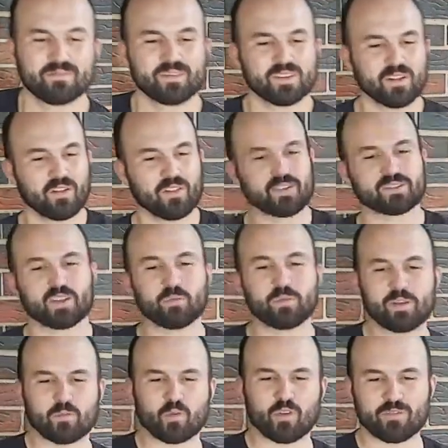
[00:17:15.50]
There's so
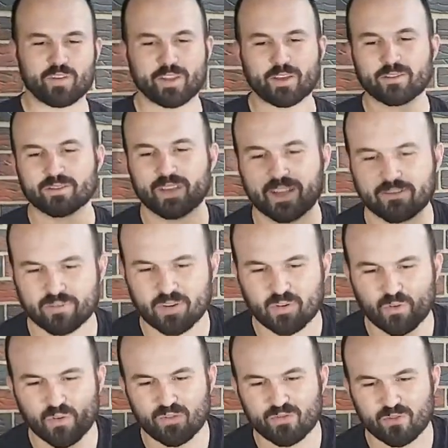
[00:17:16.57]
many more videos I can
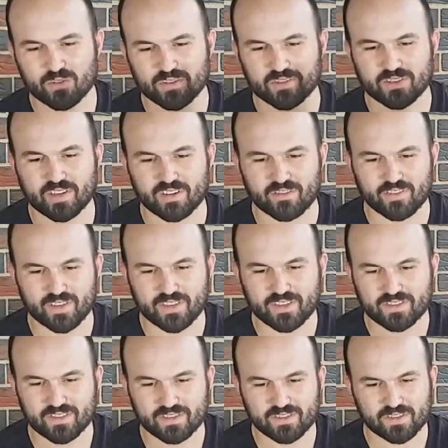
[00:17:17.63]
record for the
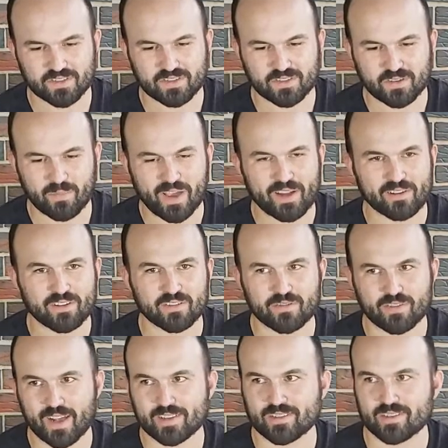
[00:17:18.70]
CRVs. It's just a matter
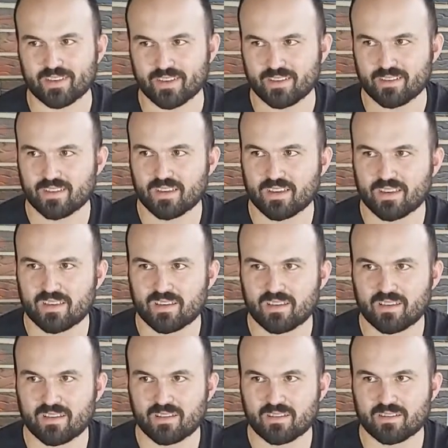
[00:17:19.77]
of actually
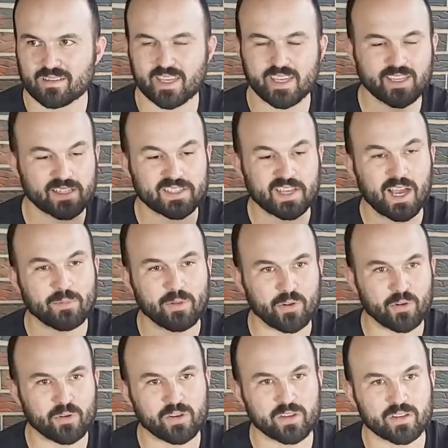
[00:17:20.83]
taking the time to
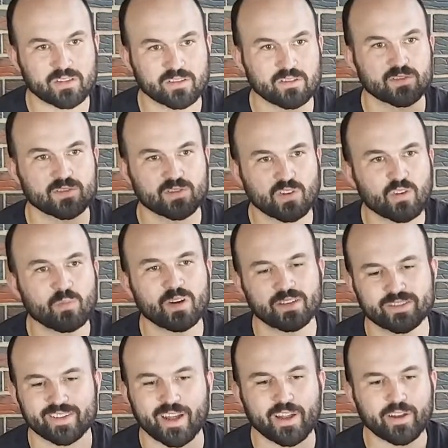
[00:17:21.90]
do it. There's so much
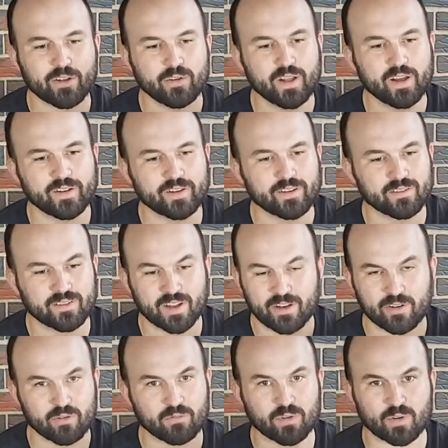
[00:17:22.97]
that I do down here that I
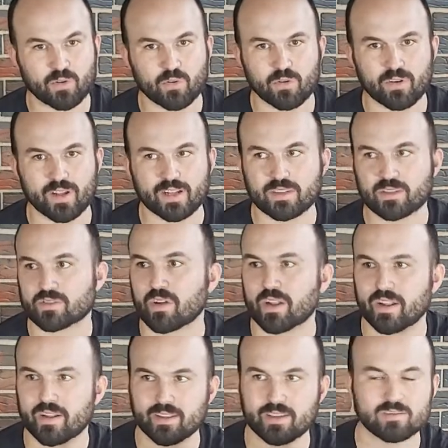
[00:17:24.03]
don't record. I just try
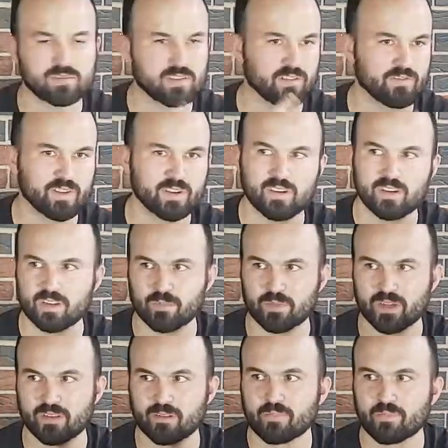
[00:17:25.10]
to get stuff done. I mean,